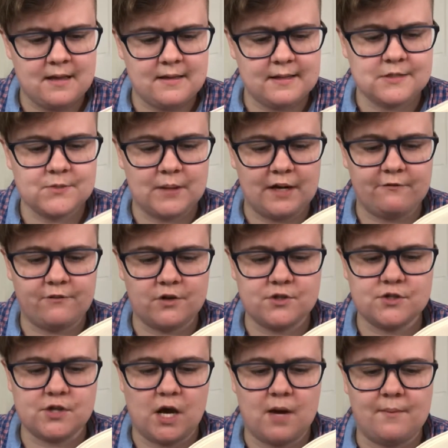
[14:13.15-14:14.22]
That's when I
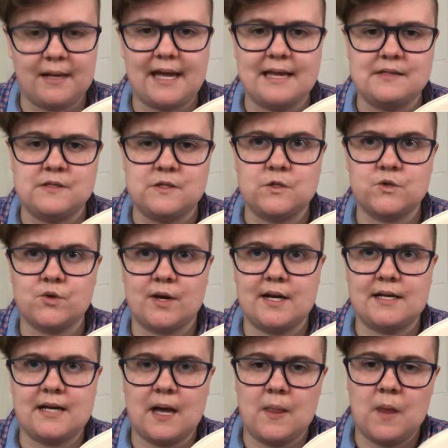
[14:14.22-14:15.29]
first saw Mackenzie
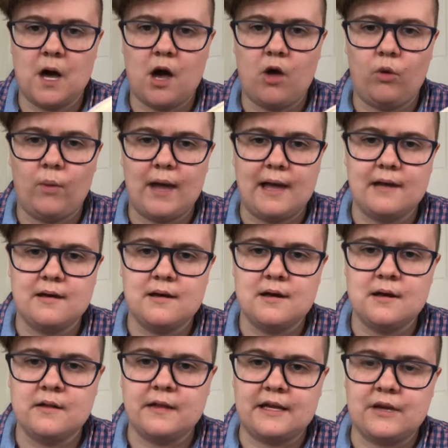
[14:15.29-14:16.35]
strutting down the hallway,
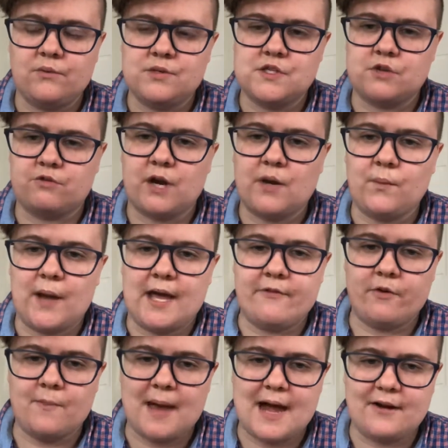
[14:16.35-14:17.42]
like it was the runway
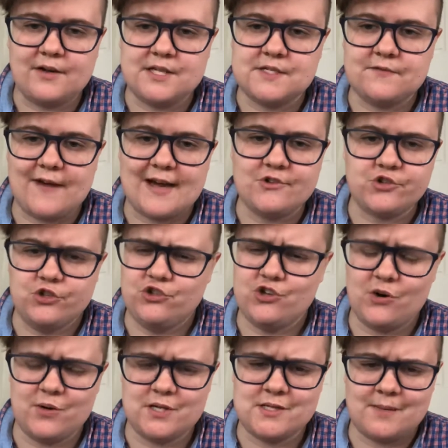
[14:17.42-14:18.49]
of a Paris fashion
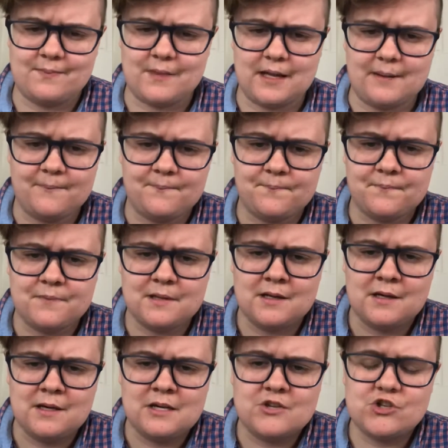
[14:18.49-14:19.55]
show or something.
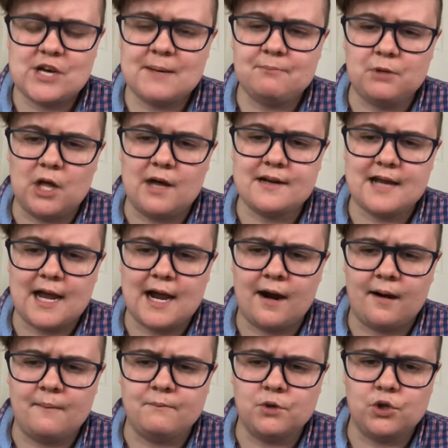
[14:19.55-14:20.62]
She had blonde
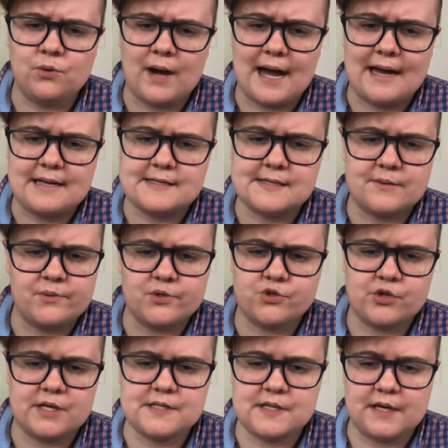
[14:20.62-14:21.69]
hair and blue eyes and was
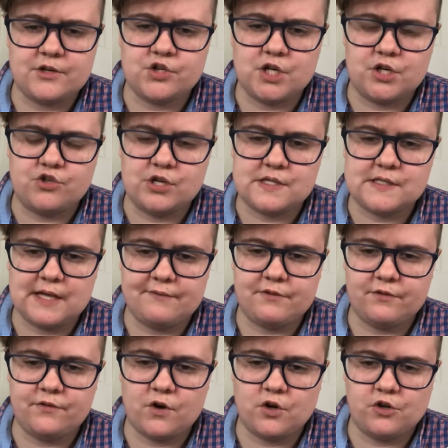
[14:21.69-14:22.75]
dressed like she had just left
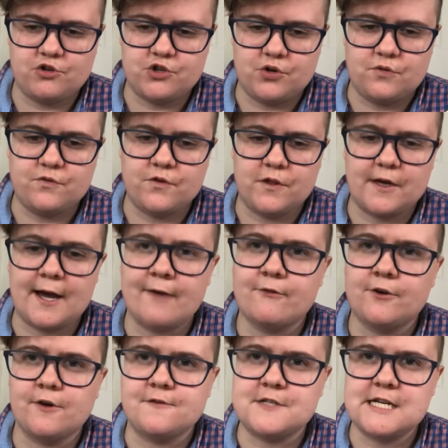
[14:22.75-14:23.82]
the photo shoot for the
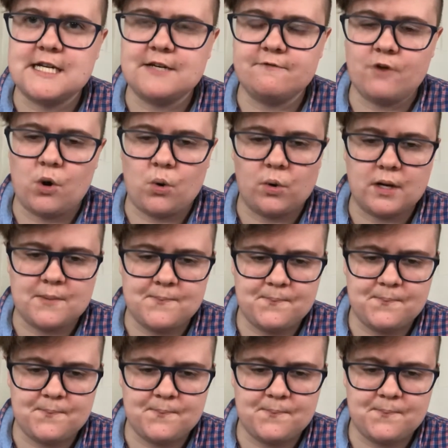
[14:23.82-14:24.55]
cover of Teen Vogue.